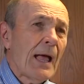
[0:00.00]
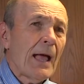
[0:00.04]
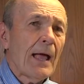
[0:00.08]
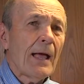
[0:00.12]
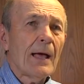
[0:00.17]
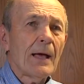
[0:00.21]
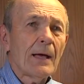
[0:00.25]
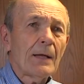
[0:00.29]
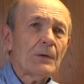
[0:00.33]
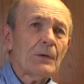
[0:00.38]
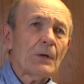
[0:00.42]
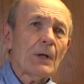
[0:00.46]

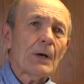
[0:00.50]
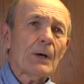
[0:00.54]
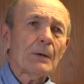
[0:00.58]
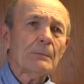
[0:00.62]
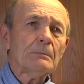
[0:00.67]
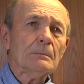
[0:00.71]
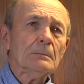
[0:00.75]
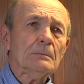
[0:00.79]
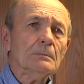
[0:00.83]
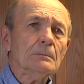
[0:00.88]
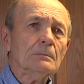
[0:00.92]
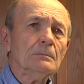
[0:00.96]
And
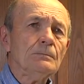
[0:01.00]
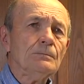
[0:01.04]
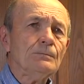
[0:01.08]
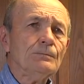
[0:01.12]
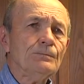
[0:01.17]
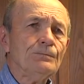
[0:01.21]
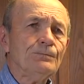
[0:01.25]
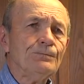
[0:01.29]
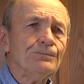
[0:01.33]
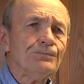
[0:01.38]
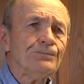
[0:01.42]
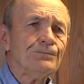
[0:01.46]
um,
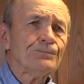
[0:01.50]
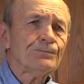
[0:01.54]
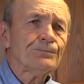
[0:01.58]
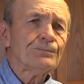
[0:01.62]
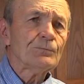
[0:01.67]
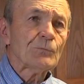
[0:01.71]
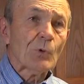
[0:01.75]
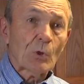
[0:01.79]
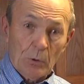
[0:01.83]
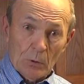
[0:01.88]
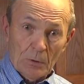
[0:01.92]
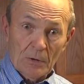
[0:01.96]

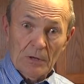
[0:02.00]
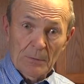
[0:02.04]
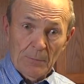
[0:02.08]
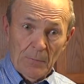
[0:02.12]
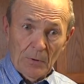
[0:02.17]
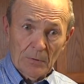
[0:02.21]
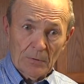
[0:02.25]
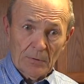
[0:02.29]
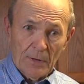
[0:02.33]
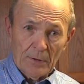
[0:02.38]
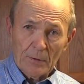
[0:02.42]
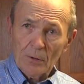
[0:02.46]
you learn
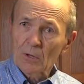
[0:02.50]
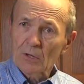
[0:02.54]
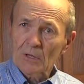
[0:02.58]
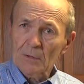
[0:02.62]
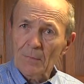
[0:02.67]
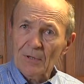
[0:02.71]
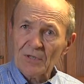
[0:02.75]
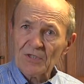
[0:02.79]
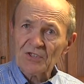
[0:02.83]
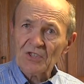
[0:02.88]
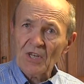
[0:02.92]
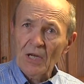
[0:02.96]
about that. You learn
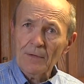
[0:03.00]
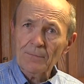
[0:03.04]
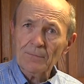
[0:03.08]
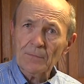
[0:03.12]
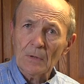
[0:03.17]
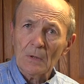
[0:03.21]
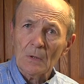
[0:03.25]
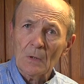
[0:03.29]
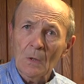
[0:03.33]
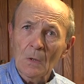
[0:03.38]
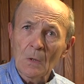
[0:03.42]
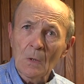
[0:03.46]
about
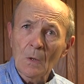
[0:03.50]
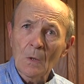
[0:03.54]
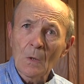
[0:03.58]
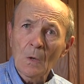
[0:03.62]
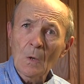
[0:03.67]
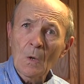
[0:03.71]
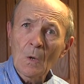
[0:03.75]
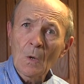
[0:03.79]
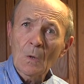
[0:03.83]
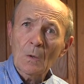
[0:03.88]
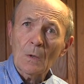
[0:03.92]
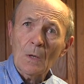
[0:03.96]
safety.
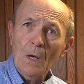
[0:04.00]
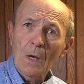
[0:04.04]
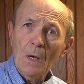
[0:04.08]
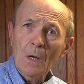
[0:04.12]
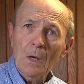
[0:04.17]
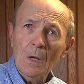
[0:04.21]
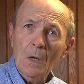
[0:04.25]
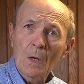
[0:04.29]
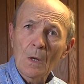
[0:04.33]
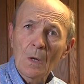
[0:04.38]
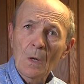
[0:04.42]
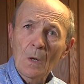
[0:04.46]

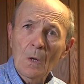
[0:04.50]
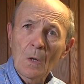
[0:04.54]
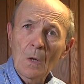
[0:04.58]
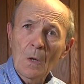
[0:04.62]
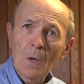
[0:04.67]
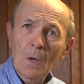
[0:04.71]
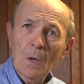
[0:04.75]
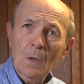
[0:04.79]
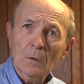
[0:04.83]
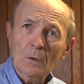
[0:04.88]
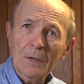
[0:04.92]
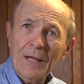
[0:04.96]
Yeah.
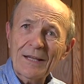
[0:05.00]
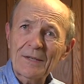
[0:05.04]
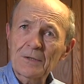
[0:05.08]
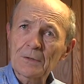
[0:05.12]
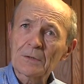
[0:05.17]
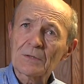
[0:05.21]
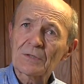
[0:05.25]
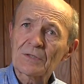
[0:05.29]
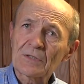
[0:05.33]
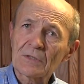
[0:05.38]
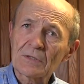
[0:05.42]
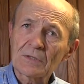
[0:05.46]

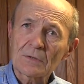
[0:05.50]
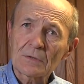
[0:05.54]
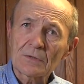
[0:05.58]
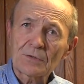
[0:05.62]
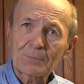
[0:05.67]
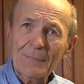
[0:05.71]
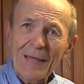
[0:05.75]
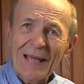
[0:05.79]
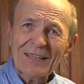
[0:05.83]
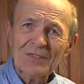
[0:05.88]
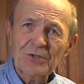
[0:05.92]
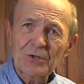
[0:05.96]
Lighters and
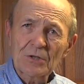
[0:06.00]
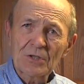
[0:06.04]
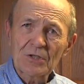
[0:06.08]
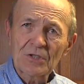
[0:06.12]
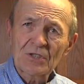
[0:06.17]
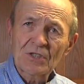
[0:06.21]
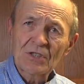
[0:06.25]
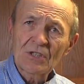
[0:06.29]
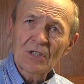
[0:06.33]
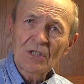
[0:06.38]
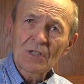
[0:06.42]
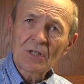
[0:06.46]

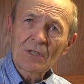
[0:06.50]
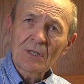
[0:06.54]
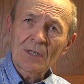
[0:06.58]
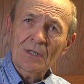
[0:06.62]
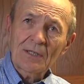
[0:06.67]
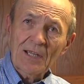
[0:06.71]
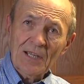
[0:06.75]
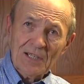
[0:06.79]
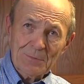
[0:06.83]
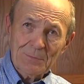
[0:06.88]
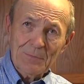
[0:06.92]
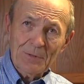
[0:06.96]
matches
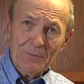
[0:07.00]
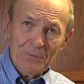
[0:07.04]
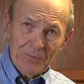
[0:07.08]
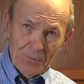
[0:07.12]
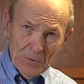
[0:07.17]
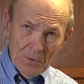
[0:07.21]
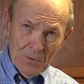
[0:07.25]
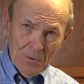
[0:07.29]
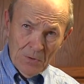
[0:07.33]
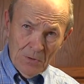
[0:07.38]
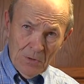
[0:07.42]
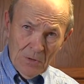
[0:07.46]
and Esbit
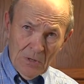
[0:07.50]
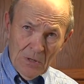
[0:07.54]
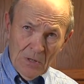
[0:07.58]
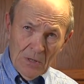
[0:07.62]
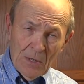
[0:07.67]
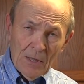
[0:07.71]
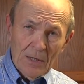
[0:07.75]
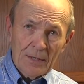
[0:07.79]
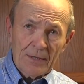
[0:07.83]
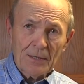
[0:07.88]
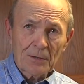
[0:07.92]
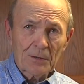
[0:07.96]
fuel.
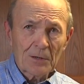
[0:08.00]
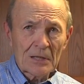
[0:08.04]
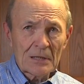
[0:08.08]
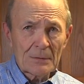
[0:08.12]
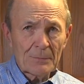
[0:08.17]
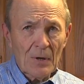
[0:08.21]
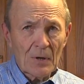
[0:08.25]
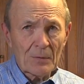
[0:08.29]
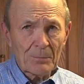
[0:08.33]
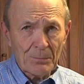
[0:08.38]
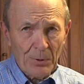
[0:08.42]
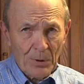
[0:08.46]
You learn
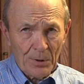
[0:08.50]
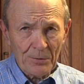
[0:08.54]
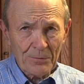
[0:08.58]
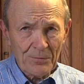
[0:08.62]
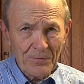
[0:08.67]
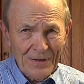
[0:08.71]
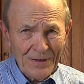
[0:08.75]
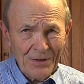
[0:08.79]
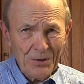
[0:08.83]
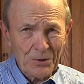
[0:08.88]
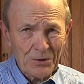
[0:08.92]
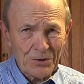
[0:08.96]
about burnt
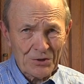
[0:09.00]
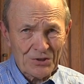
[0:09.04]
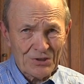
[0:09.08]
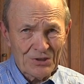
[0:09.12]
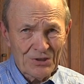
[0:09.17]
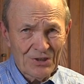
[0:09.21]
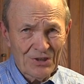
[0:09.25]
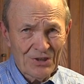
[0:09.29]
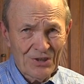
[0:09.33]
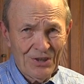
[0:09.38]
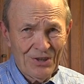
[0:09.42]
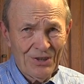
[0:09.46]
fingers.
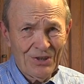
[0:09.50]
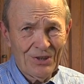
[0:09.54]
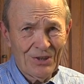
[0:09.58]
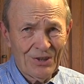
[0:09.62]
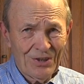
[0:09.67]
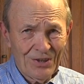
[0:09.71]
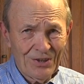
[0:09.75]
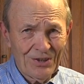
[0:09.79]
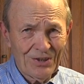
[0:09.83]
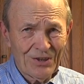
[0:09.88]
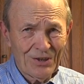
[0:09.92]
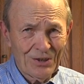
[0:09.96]

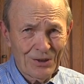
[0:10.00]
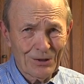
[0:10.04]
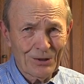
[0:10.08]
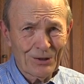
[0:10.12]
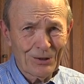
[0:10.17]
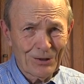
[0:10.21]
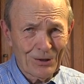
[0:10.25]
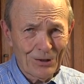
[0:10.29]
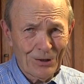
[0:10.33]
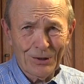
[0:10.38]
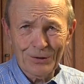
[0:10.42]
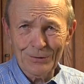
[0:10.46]
You
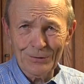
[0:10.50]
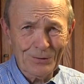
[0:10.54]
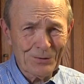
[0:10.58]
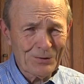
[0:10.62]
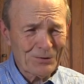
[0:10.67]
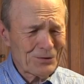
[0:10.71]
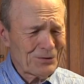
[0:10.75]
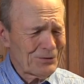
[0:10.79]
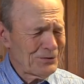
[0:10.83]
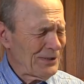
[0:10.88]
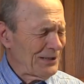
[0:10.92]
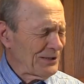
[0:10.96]
learn all
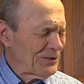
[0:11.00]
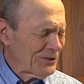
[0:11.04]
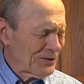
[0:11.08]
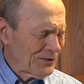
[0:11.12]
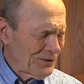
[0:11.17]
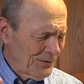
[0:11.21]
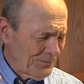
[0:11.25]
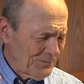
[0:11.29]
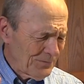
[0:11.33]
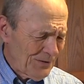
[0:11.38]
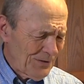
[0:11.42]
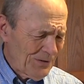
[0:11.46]
those neat
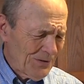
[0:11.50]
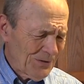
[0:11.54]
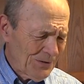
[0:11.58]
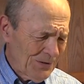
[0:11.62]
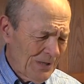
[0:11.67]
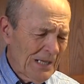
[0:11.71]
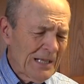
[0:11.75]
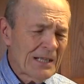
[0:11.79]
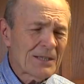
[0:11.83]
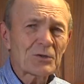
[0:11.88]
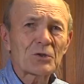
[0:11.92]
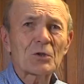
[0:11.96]
stuff, you know.
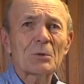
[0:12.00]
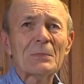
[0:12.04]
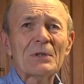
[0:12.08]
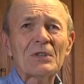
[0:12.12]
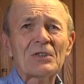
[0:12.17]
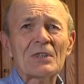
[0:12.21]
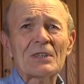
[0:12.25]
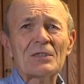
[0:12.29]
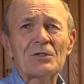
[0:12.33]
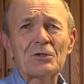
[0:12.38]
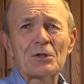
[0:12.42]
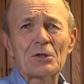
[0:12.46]
So many
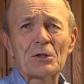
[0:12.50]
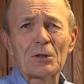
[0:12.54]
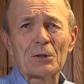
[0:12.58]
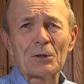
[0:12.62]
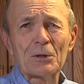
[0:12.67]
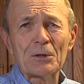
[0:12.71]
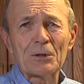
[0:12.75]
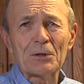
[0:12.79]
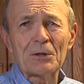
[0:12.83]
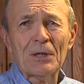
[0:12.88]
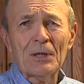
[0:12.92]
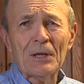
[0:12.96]
things you
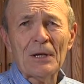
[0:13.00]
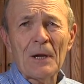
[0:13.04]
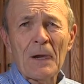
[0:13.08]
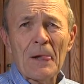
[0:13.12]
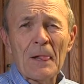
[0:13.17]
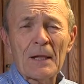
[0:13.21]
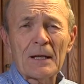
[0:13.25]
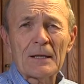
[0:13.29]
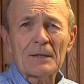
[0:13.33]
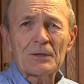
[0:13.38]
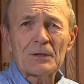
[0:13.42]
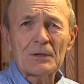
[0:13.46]
learn
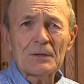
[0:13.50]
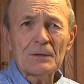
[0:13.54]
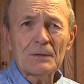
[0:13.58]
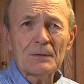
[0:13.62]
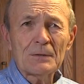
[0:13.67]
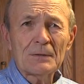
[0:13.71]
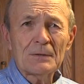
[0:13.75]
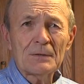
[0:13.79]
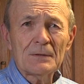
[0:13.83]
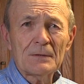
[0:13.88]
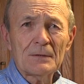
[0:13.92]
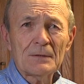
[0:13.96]
that
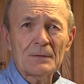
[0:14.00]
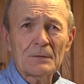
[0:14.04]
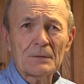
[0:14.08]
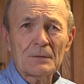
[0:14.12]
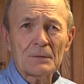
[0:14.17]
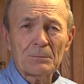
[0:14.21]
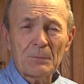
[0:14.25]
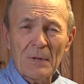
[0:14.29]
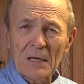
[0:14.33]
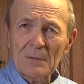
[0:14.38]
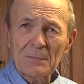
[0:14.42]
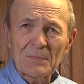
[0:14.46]
you
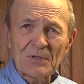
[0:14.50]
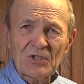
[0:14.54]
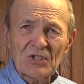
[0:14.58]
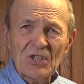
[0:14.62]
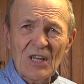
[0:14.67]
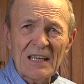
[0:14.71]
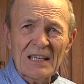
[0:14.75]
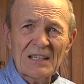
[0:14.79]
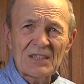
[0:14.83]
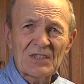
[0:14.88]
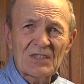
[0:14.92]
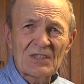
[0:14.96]
make
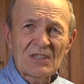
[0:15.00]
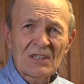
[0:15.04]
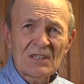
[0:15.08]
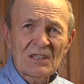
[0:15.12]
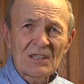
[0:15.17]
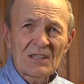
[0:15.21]
mistakes